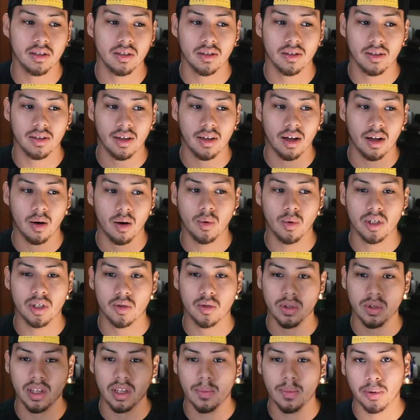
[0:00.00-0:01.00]

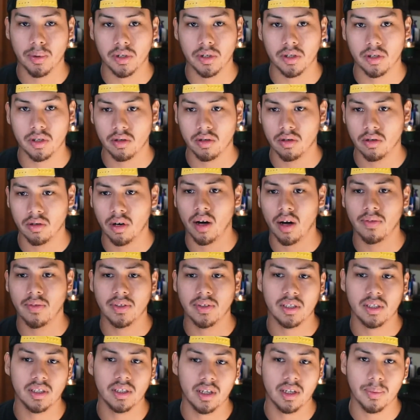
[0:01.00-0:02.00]
one they put you,
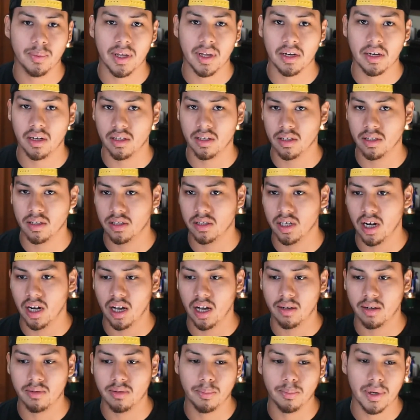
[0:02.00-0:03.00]
obviously depending on the
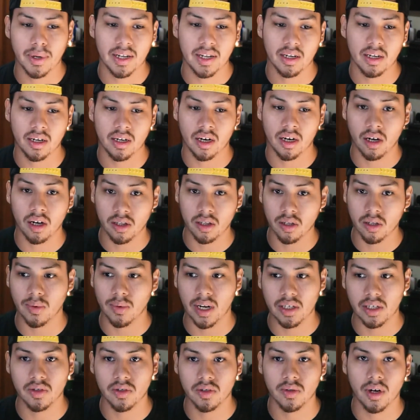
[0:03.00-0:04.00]
job, depending on the
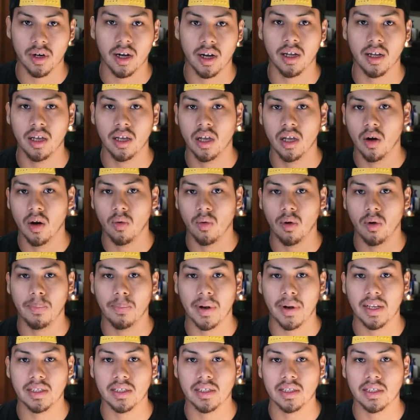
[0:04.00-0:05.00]
restaurant, what
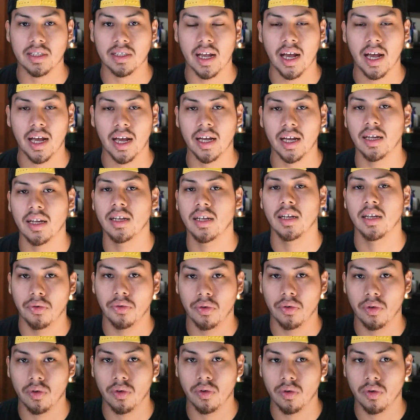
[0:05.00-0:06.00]
place it's at,
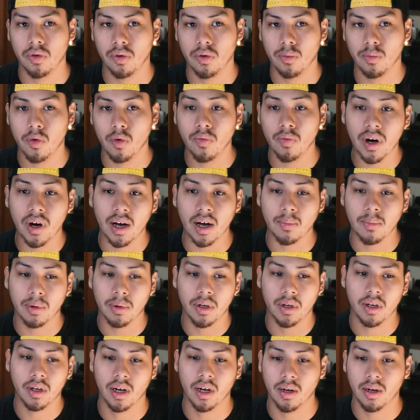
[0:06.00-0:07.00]
you'll move up.
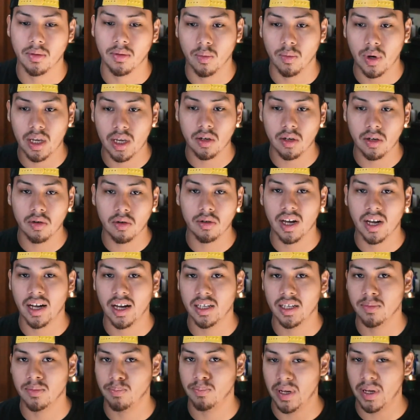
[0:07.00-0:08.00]
The way you do that
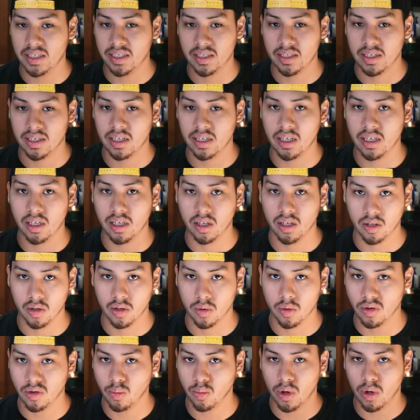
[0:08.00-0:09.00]
is basically you
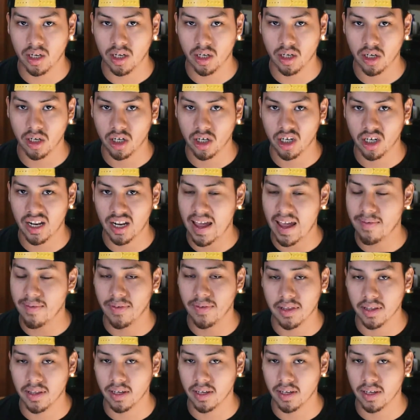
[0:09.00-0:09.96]
would want to learn everything